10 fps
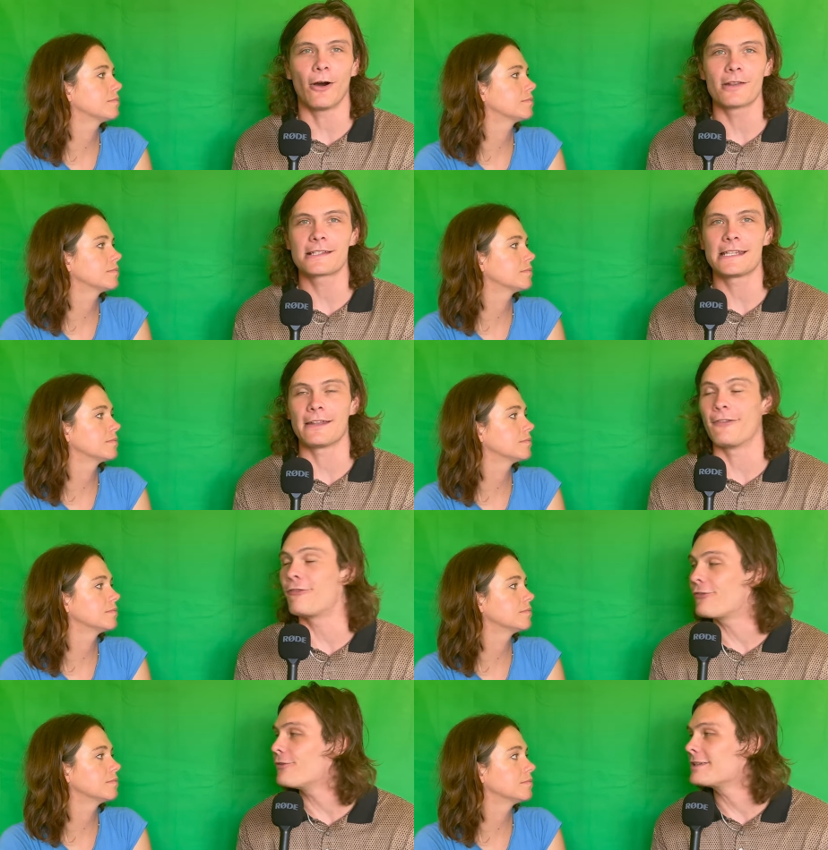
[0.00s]
Speaker 1: honestly
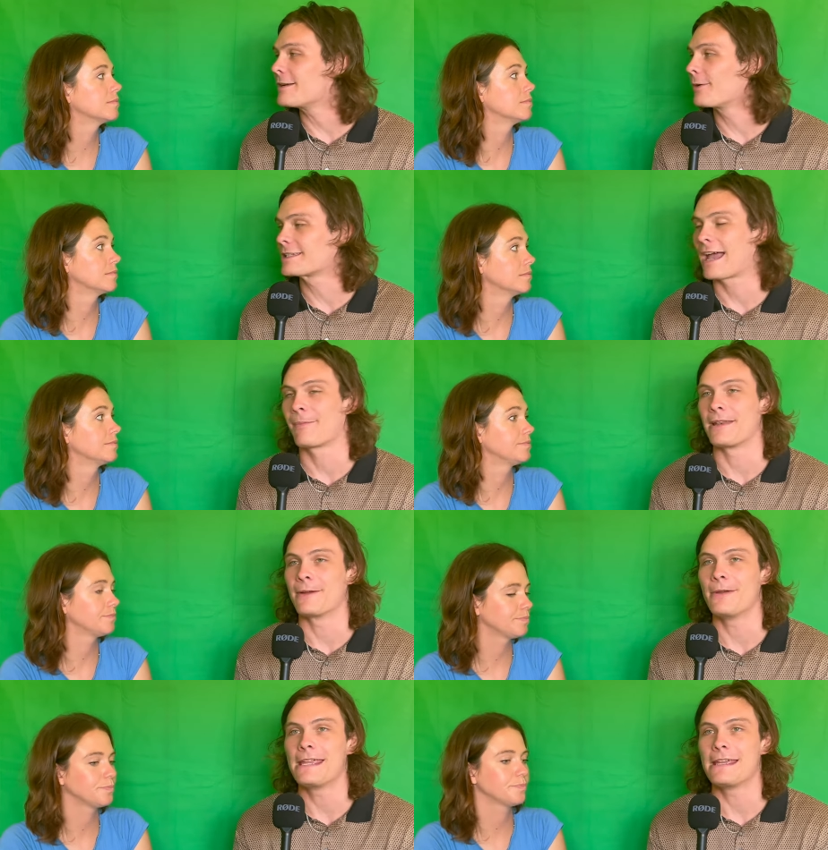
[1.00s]
confusing what's happening.
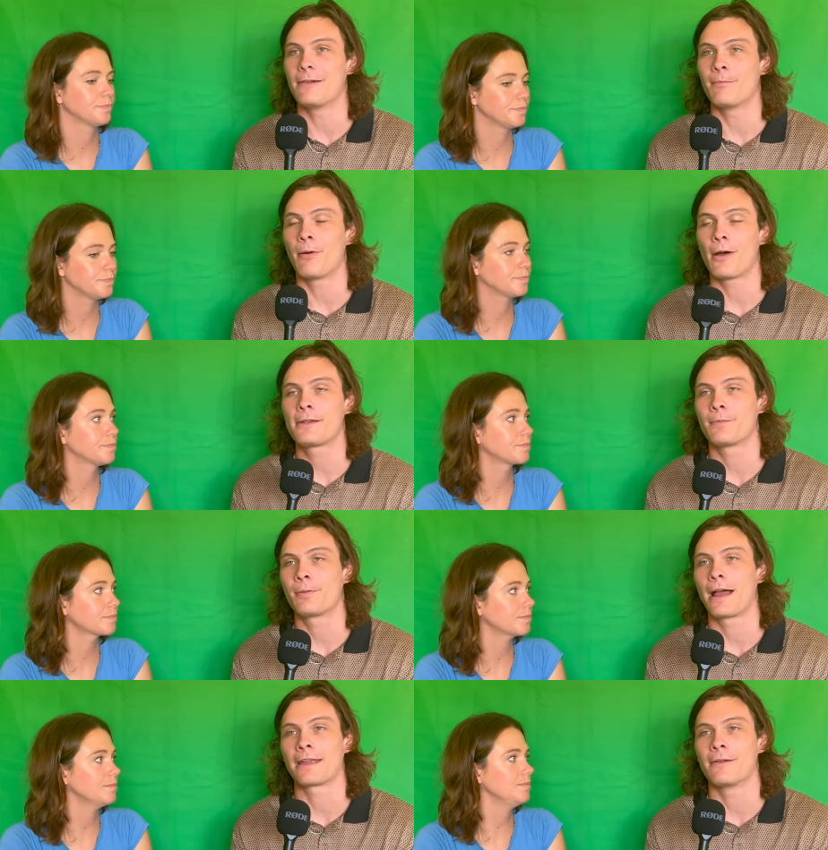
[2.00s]
We had to
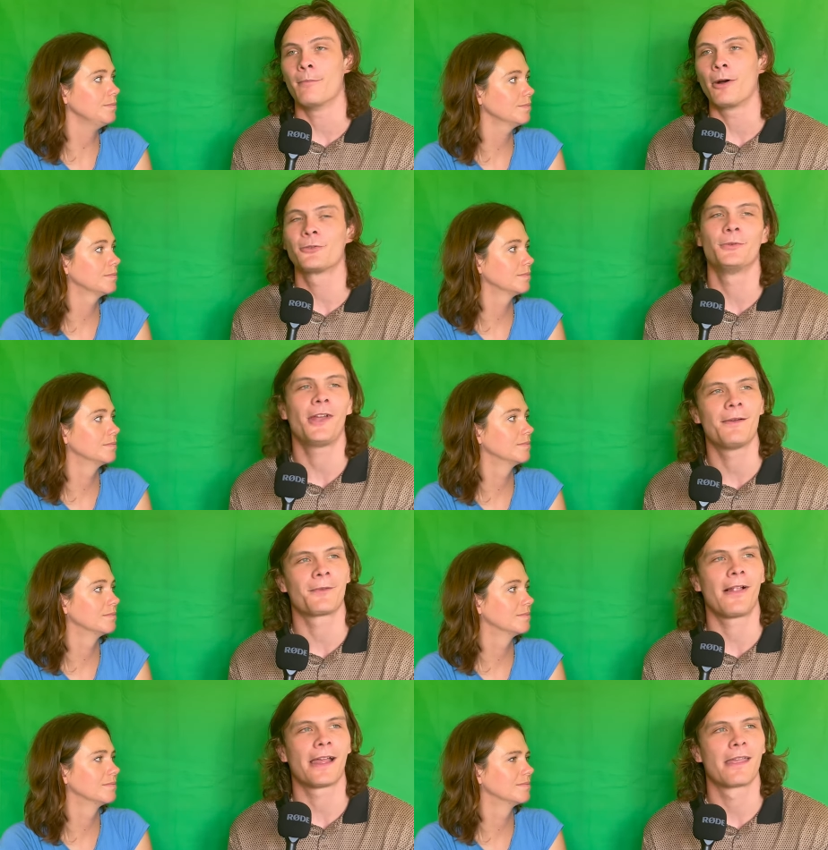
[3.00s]
like multiple times
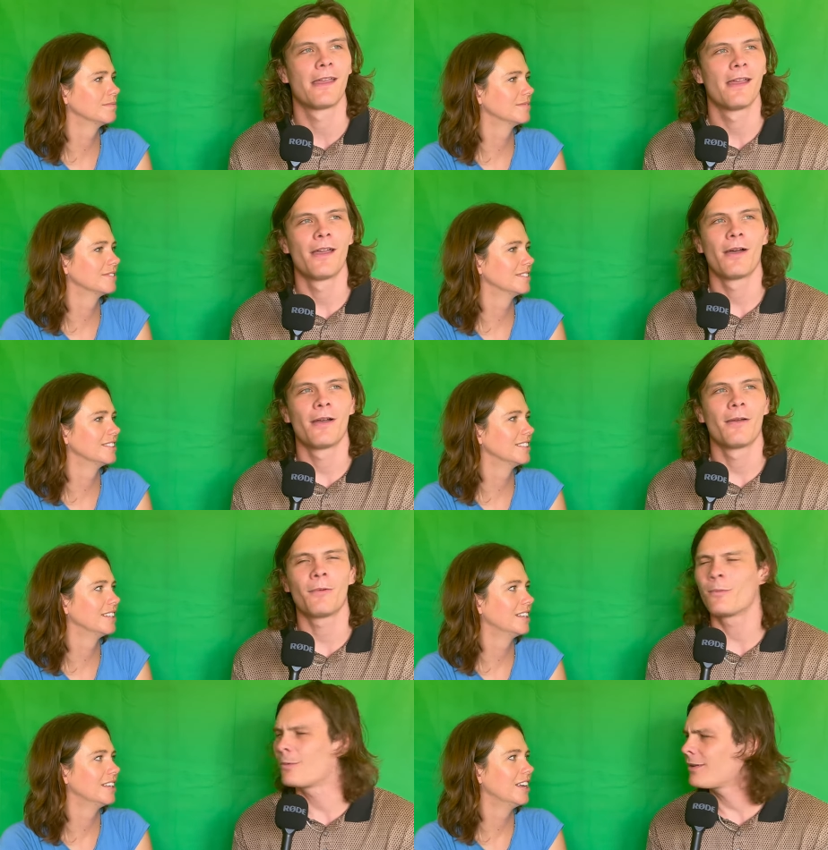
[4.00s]
like.
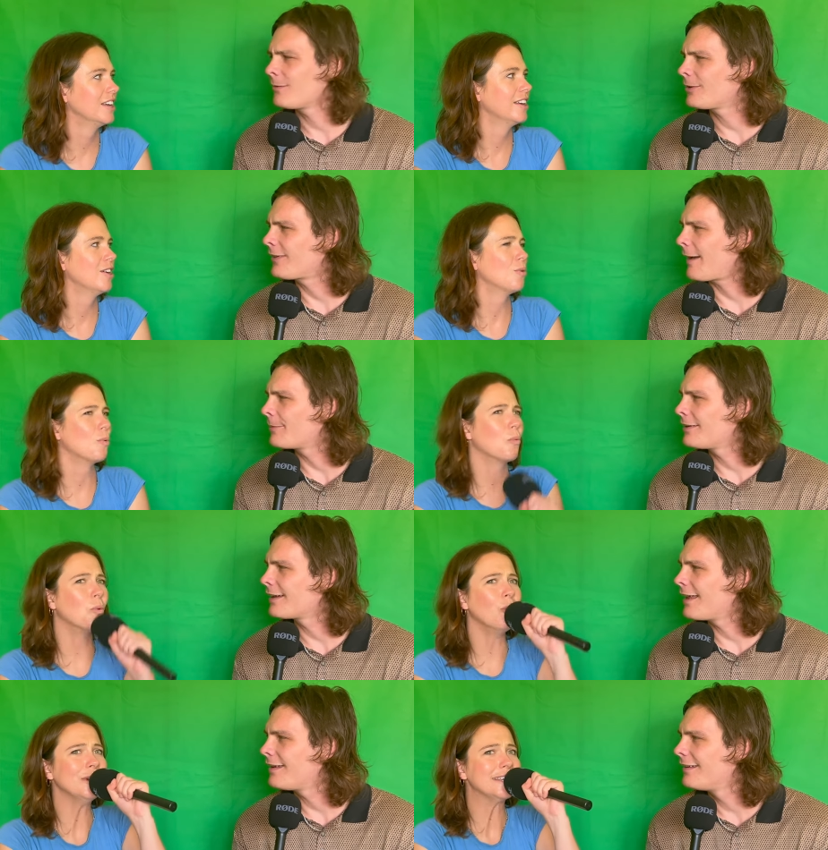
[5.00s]
What, what's happened
Speaker 2: again?
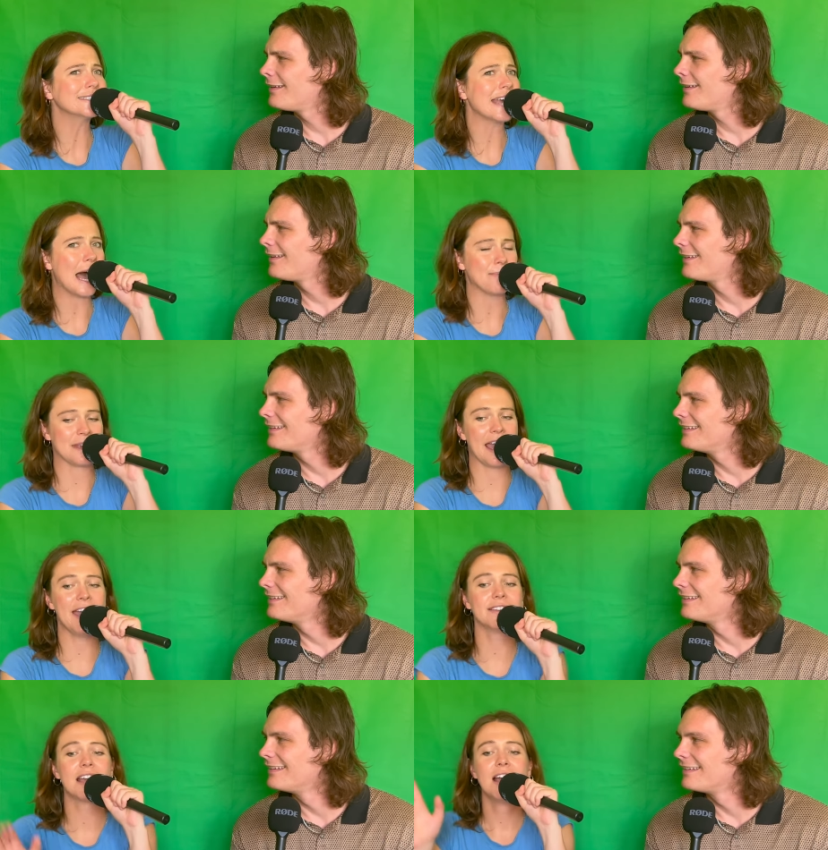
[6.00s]
What is happening?
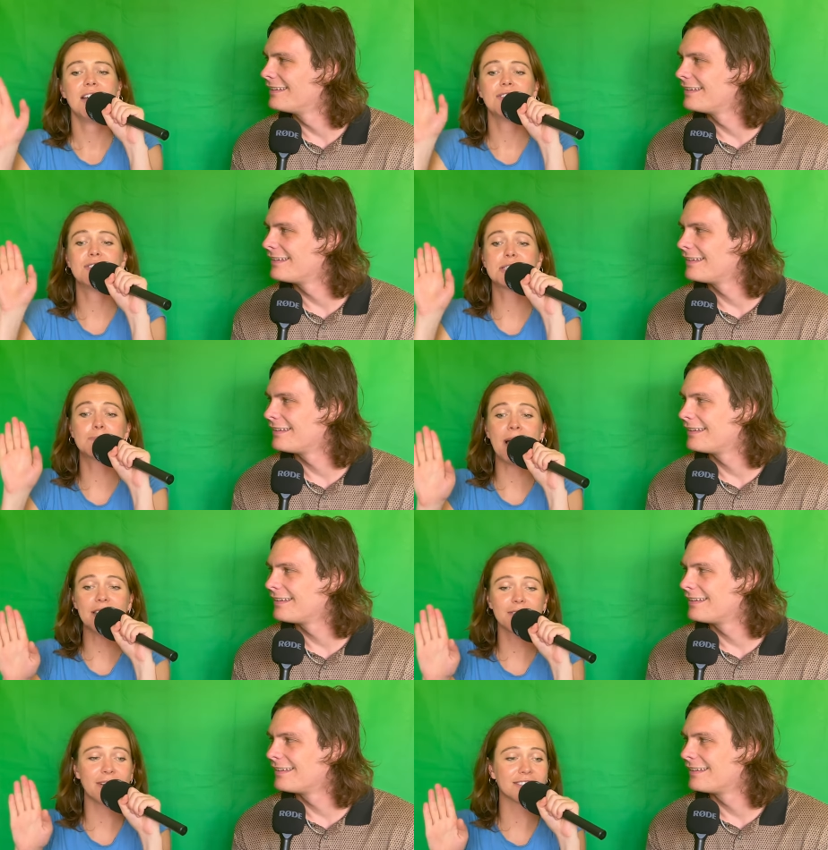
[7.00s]
And despite
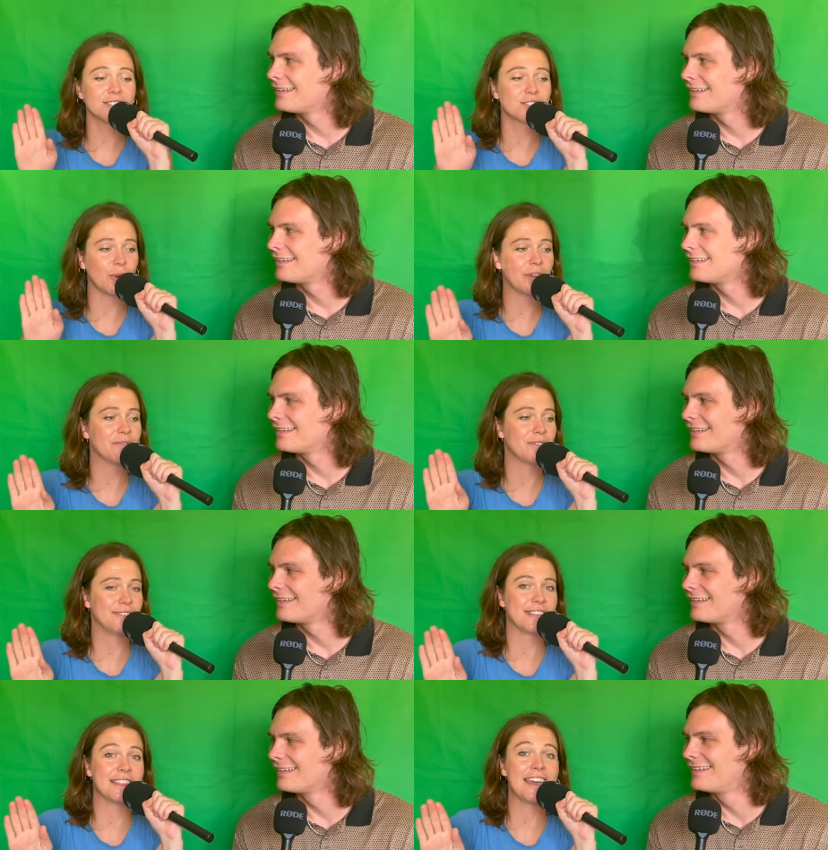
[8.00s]
the fact it's so
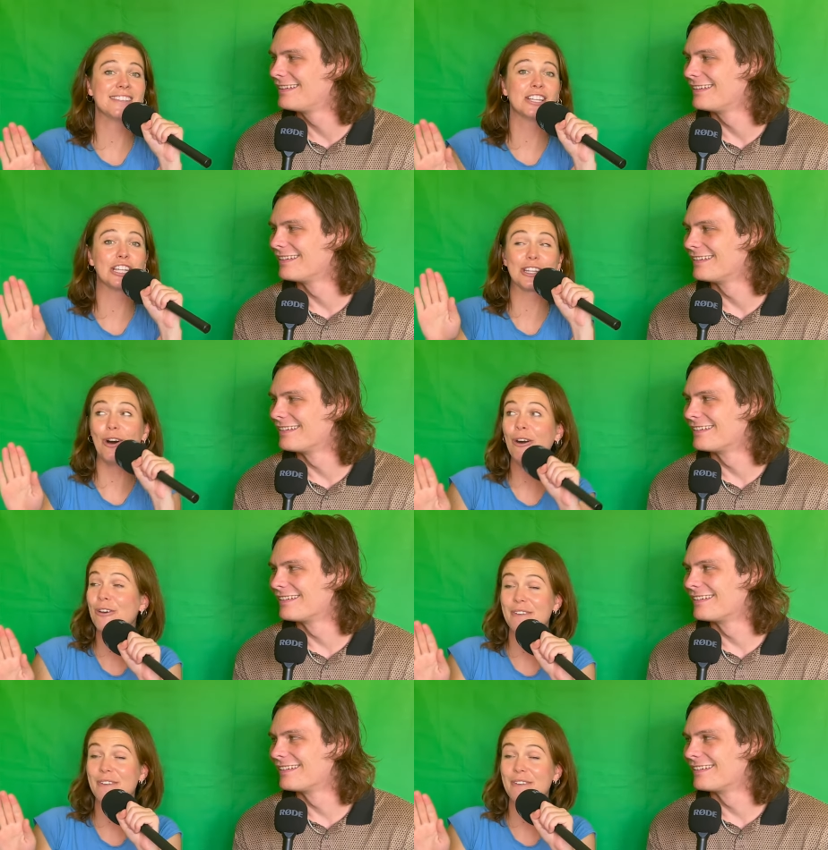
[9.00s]
confusing, there is a lot of